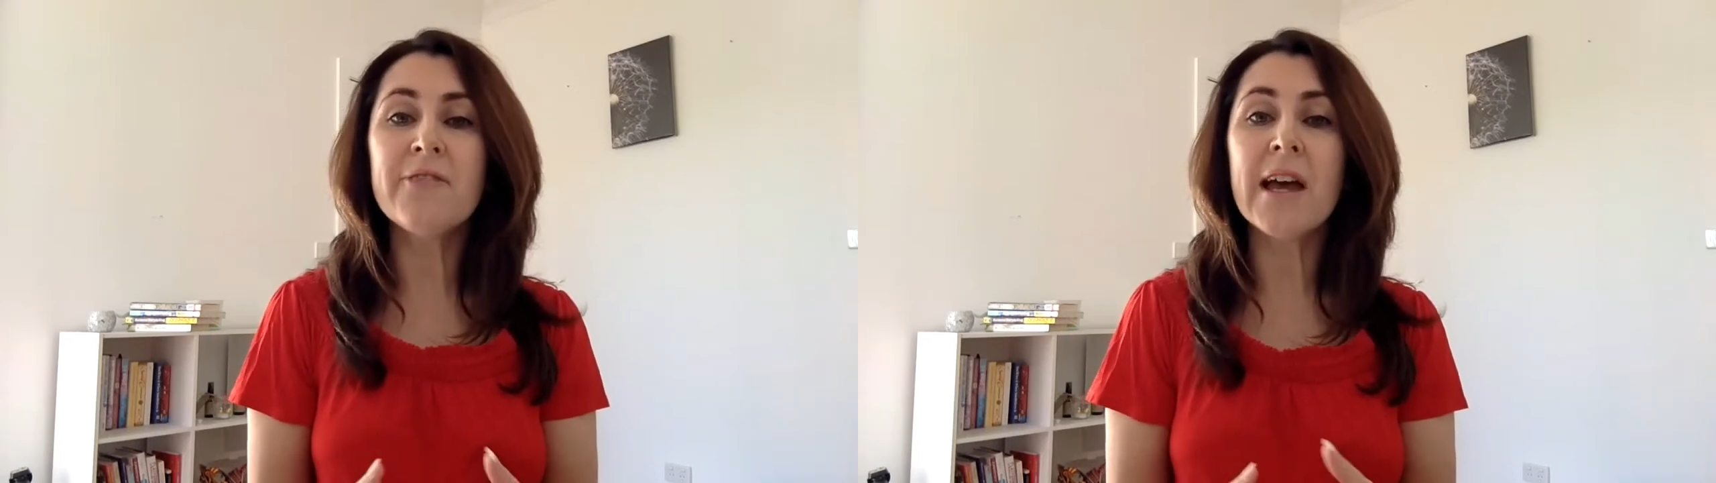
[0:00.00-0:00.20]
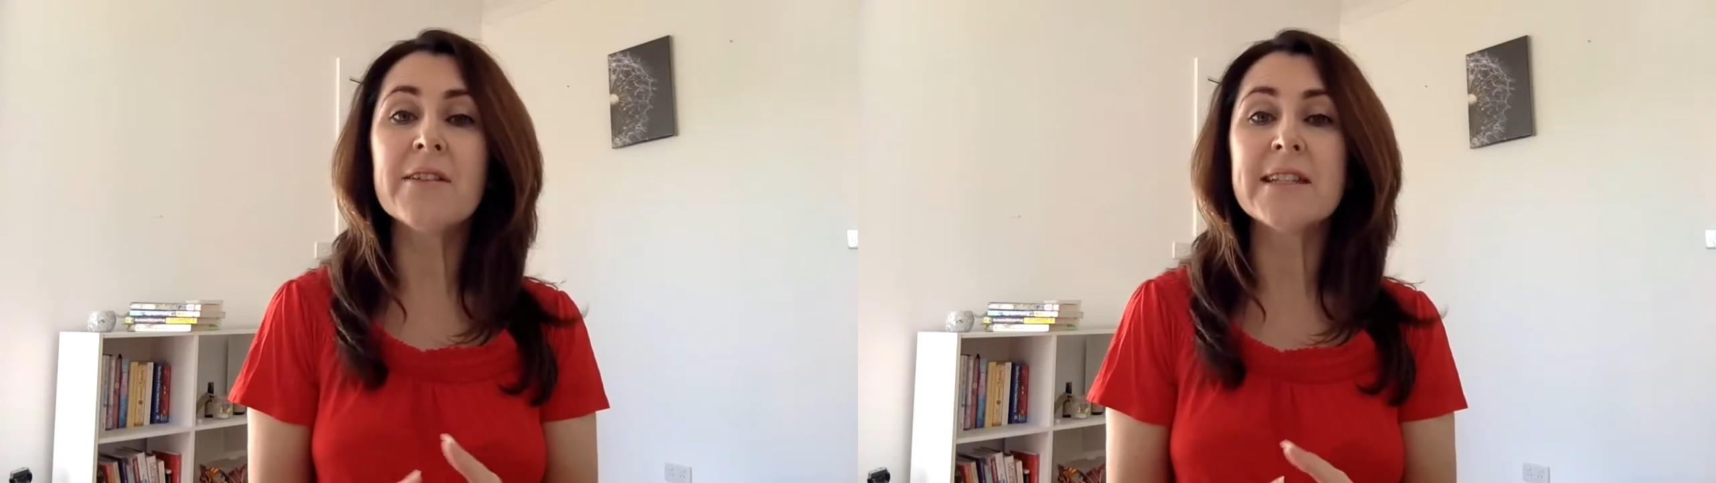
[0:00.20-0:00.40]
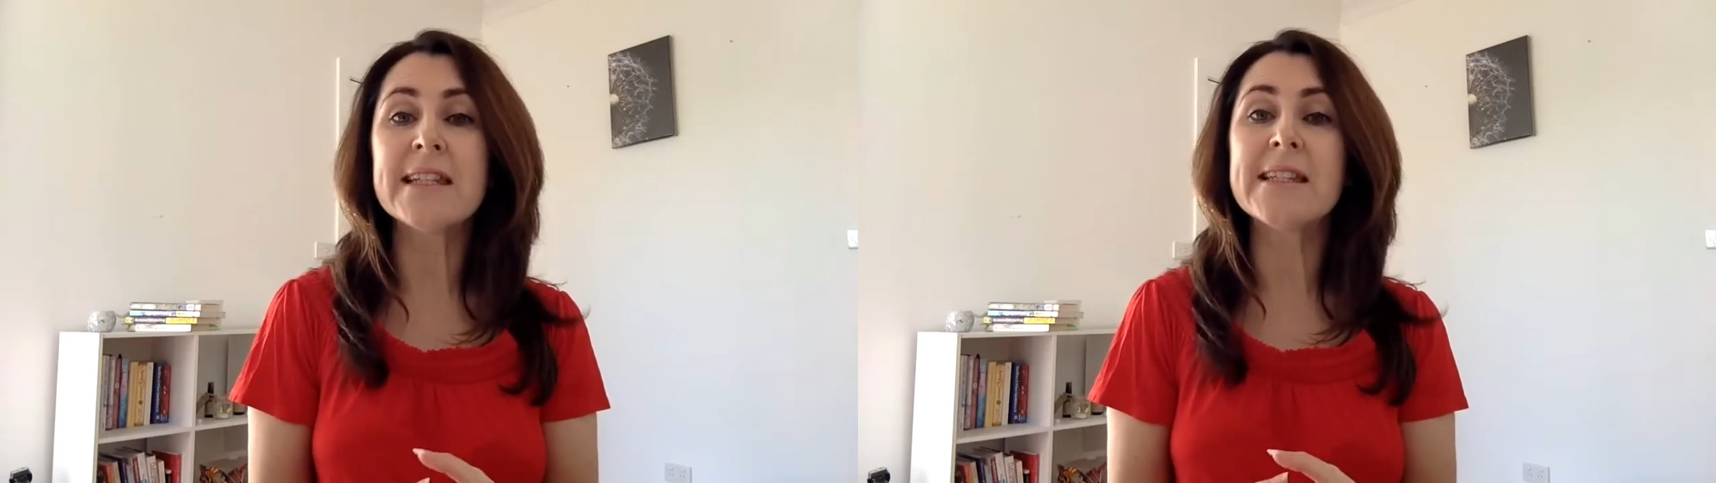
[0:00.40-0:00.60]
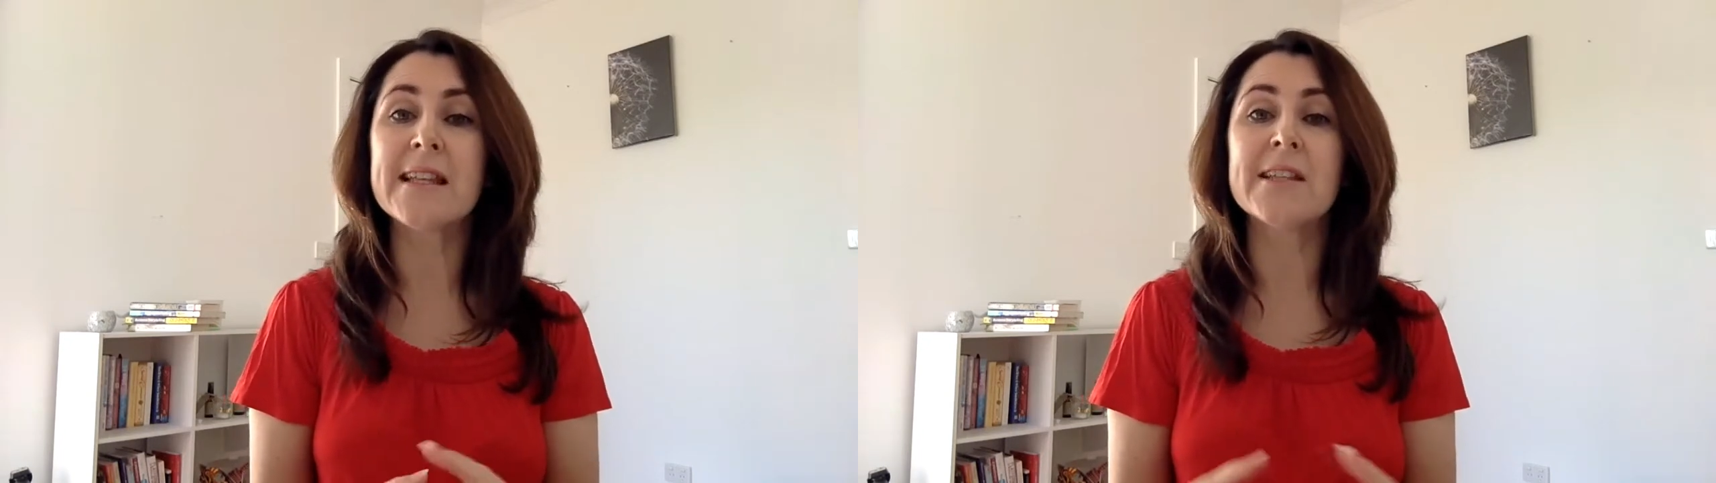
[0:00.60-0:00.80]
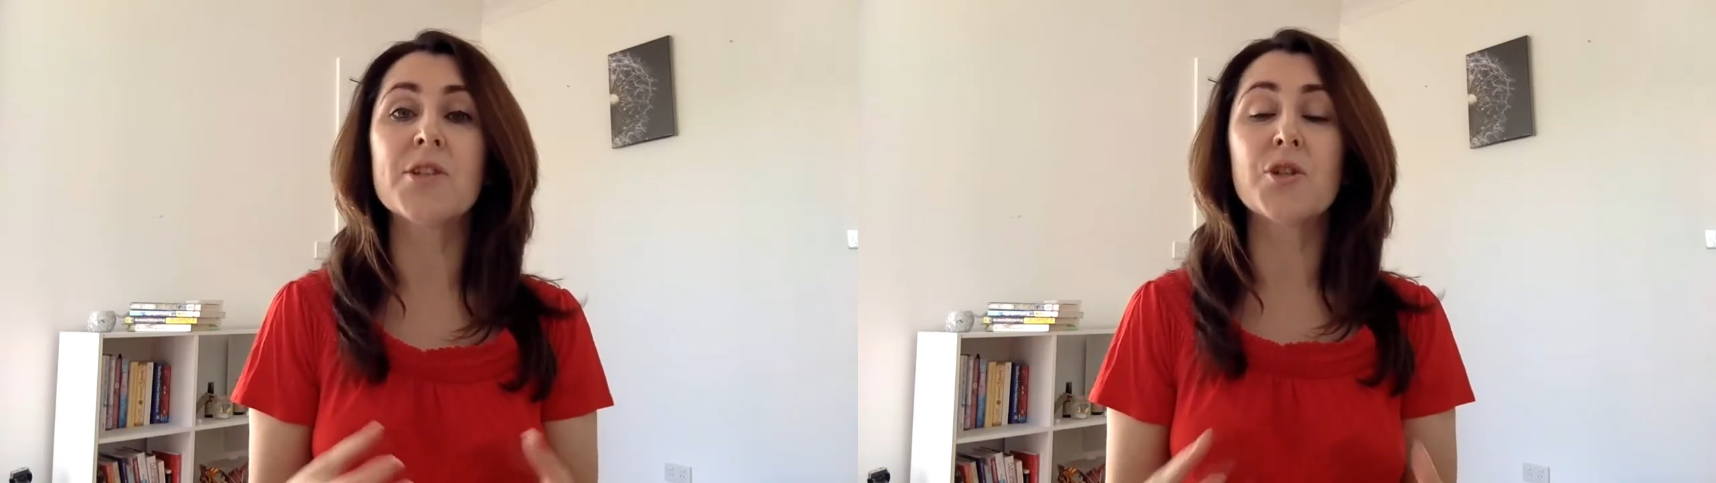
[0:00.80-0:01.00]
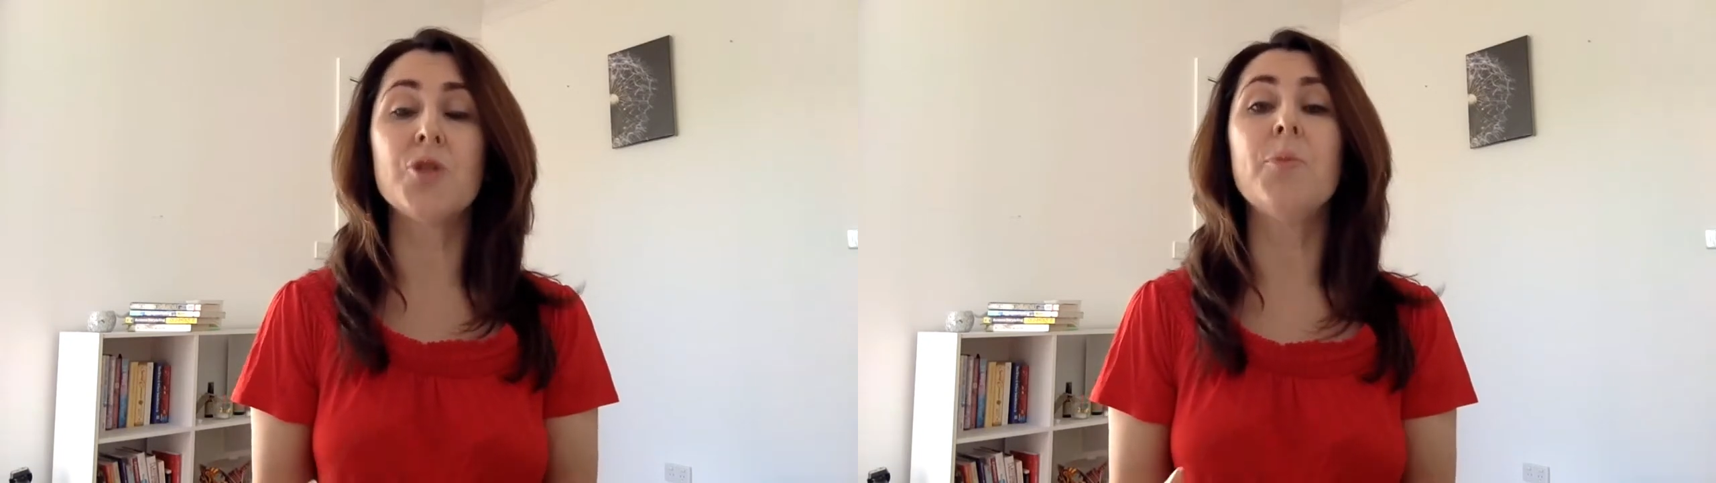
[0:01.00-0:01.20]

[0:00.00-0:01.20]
found is that there's two